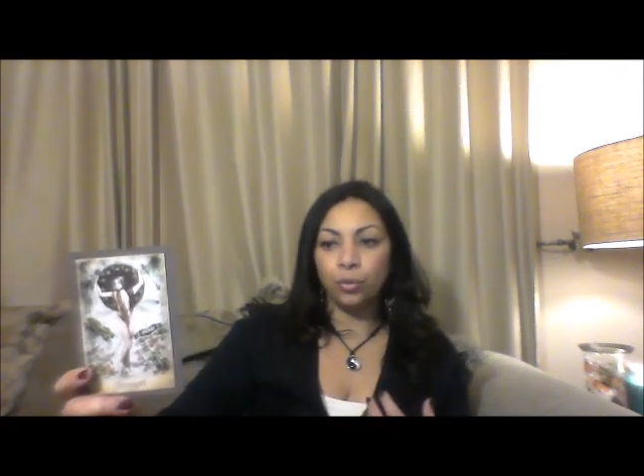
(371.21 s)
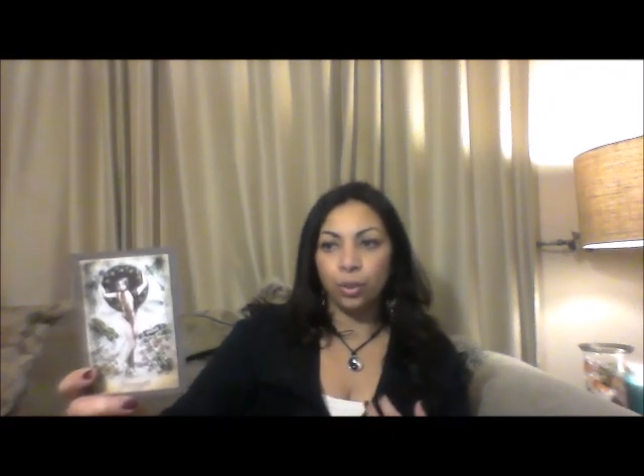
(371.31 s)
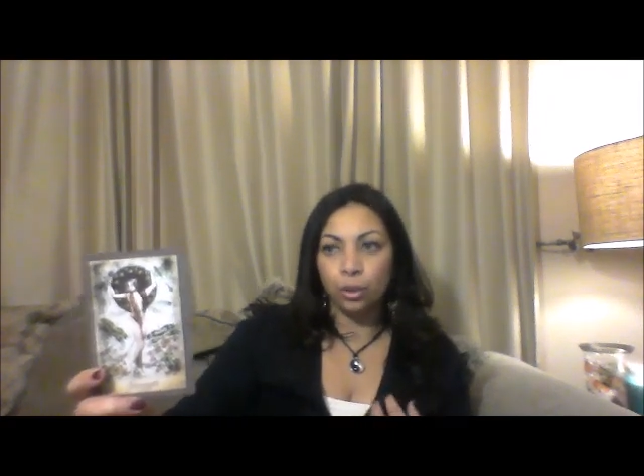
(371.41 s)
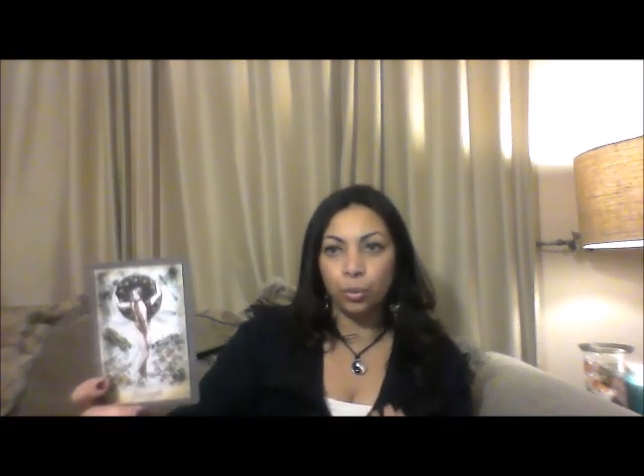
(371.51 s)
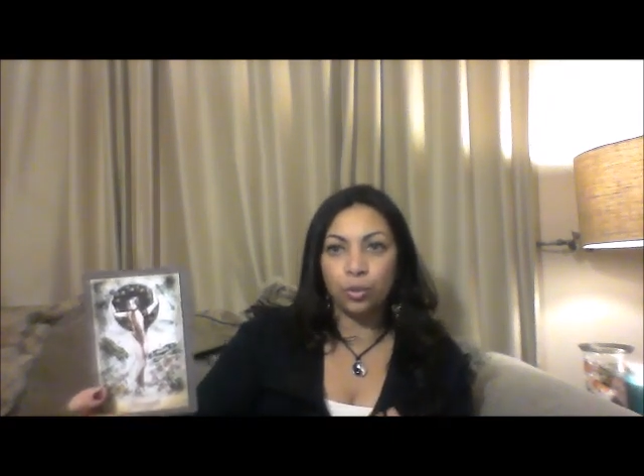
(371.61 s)

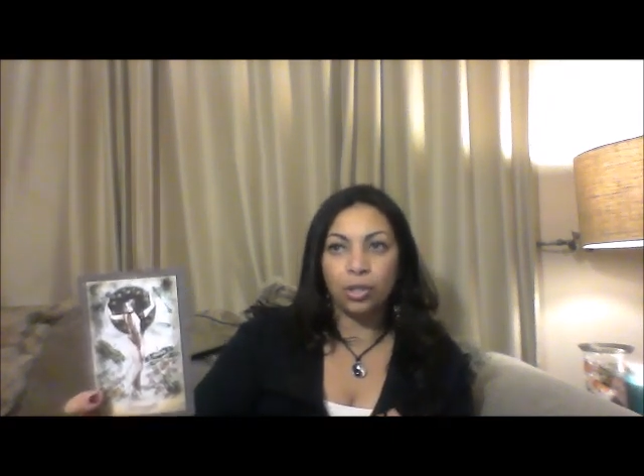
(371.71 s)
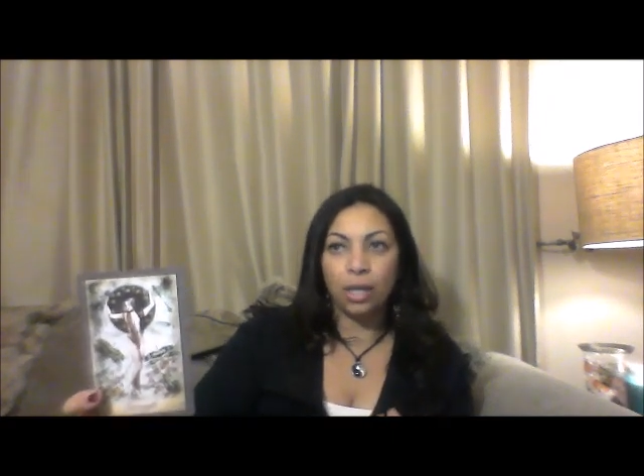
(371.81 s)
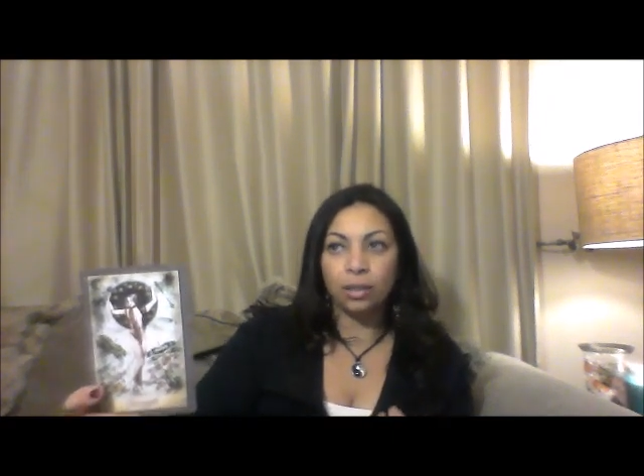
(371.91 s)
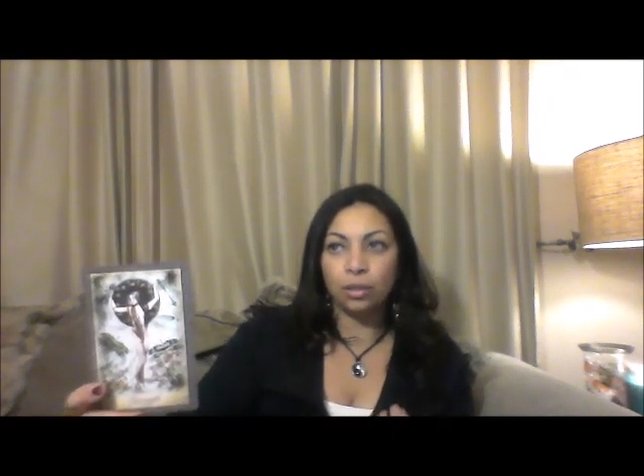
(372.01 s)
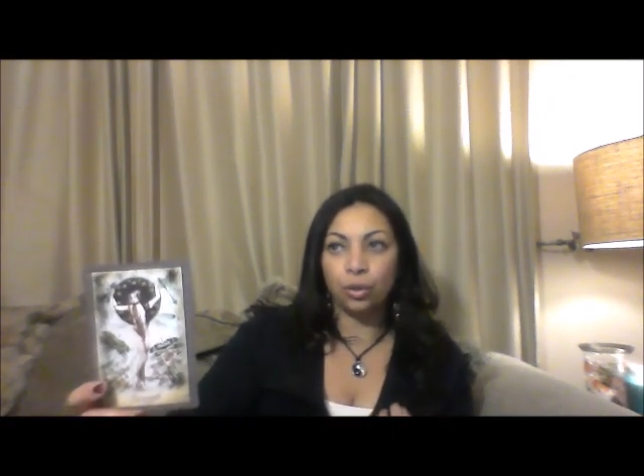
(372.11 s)
really
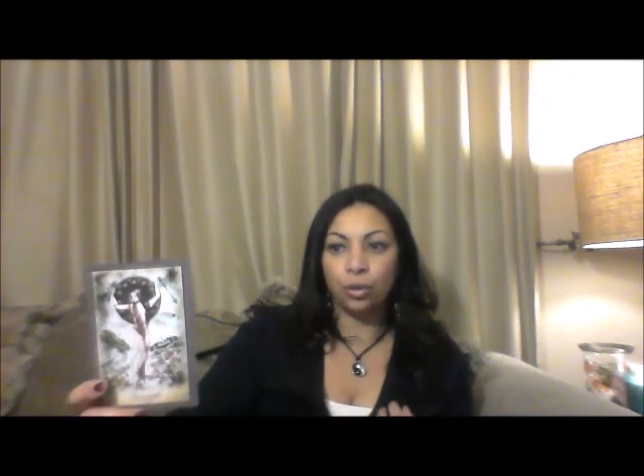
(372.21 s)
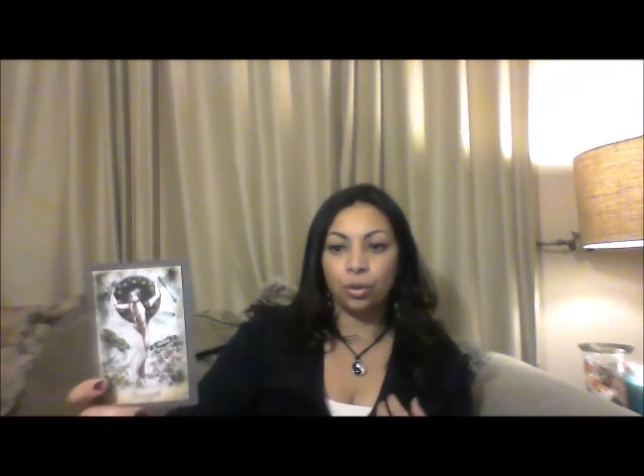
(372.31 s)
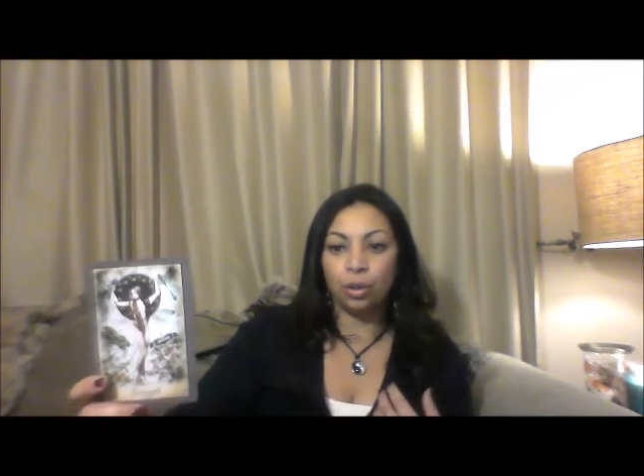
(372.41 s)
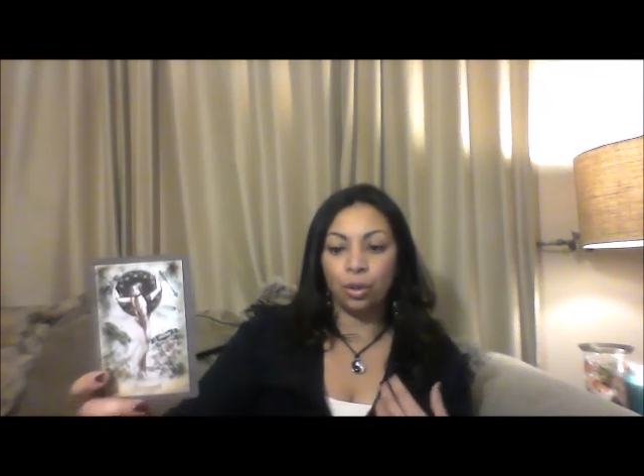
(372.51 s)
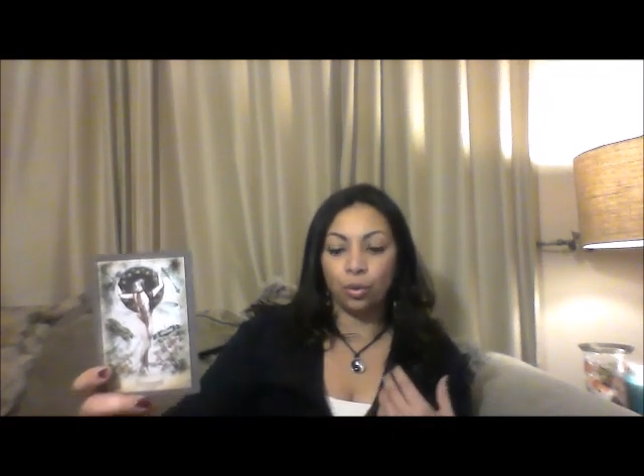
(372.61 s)
represents
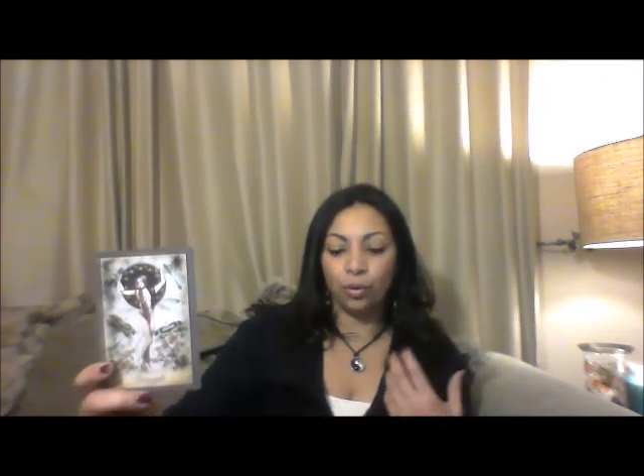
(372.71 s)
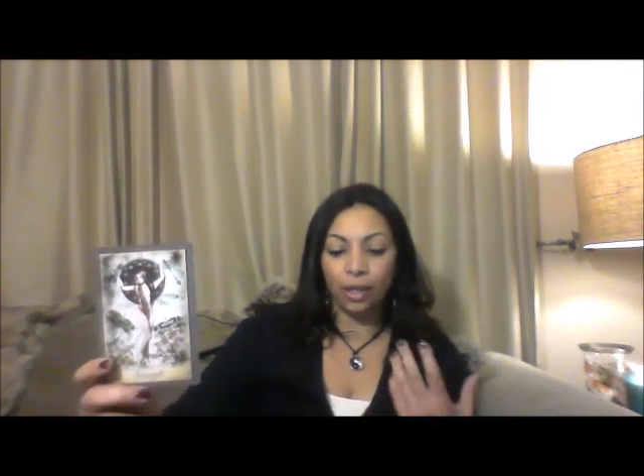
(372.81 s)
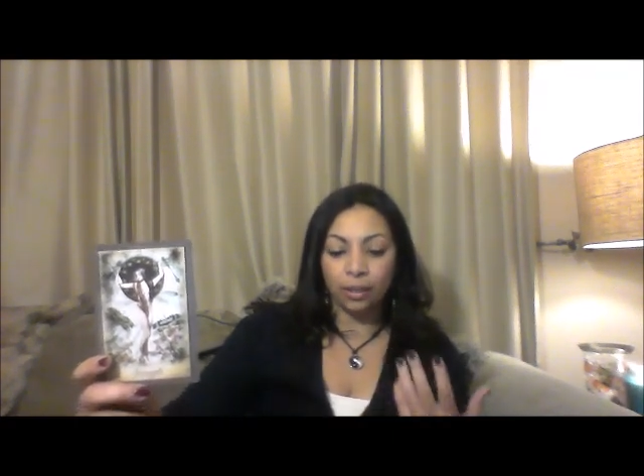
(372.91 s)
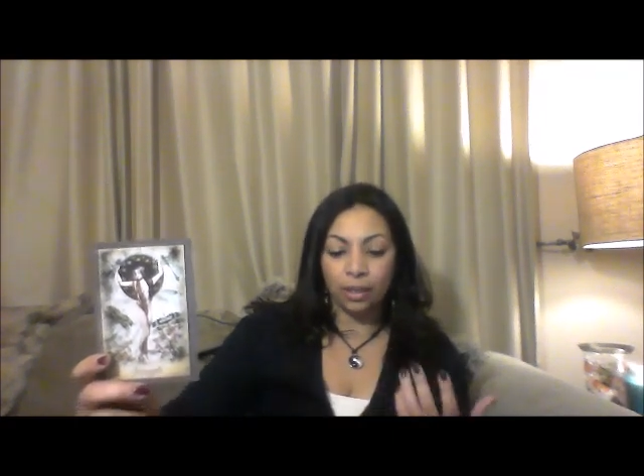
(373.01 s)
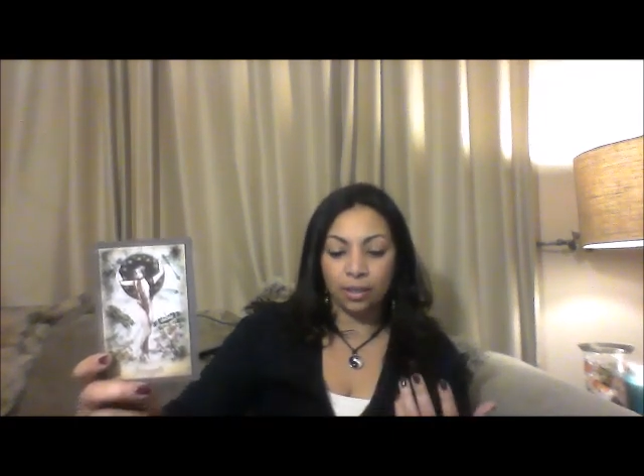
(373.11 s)
her
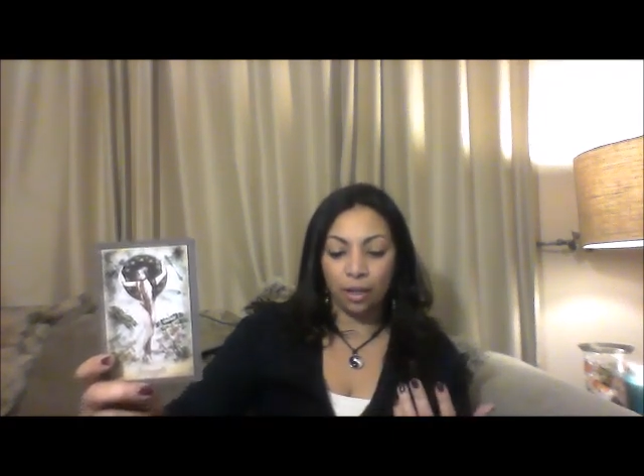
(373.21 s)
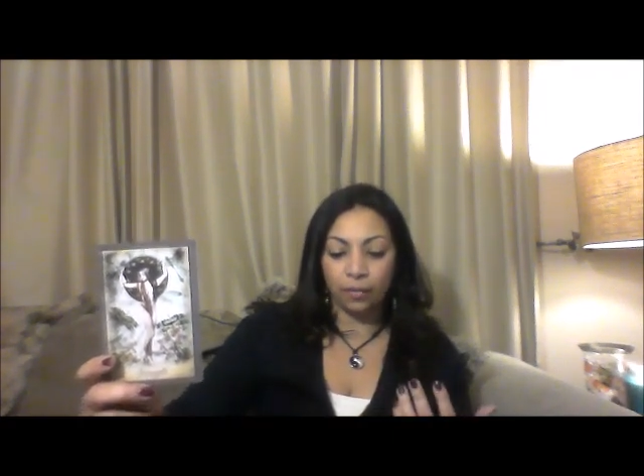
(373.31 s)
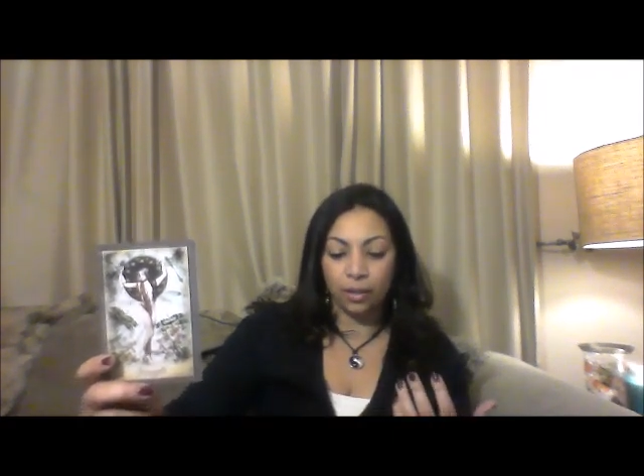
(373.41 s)
authentic self.